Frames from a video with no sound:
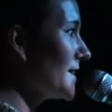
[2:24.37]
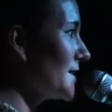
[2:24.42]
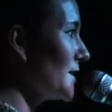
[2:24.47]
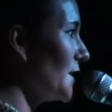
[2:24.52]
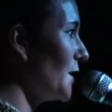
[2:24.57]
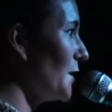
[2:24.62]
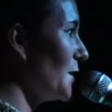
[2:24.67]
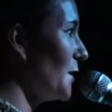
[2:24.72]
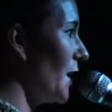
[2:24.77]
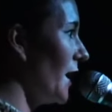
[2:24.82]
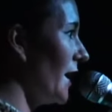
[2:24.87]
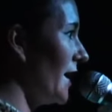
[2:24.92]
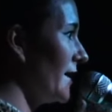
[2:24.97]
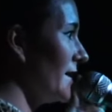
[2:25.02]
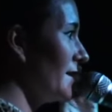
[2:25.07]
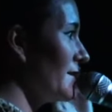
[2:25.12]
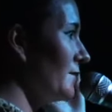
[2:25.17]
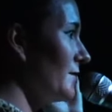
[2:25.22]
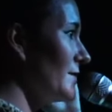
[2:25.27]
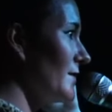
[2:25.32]
So
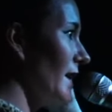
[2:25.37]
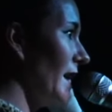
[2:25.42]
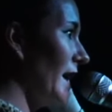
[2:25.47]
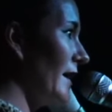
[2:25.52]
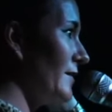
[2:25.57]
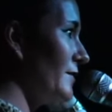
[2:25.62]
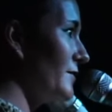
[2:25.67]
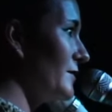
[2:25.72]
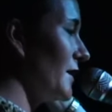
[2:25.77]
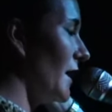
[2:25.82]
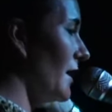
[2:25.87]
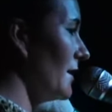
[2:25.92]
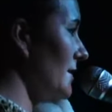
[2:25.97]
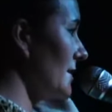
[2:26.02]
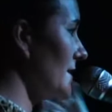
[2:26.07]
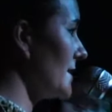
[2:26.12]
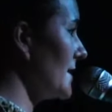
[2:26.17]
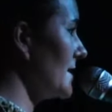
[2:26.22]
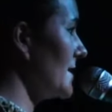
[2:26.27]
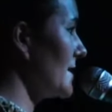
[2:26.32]
I have
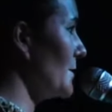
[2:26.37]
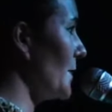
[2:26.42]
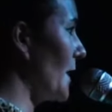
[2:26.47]
danced since